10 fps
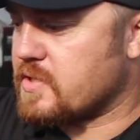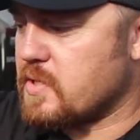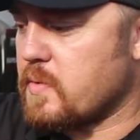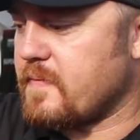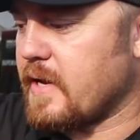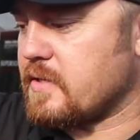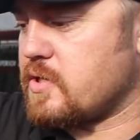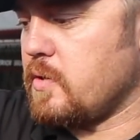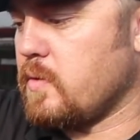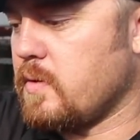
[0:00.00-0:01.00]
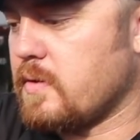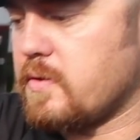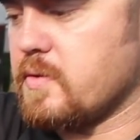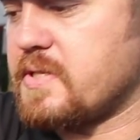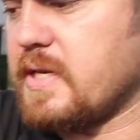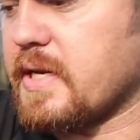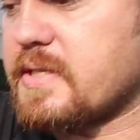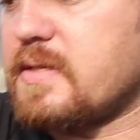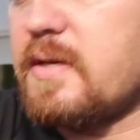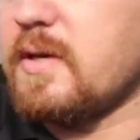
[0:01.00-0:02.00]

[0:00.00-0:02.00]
see, we've got 2 through 6